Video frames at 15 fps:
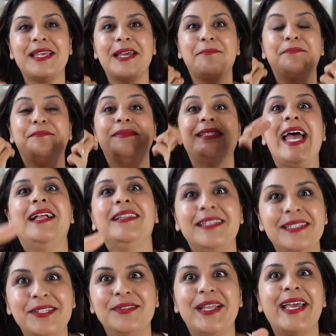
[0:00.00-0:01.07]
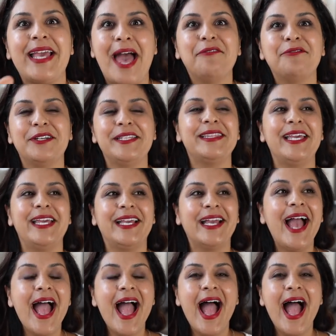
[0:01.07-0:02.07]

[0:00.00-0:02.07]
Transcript: like telling you like everything,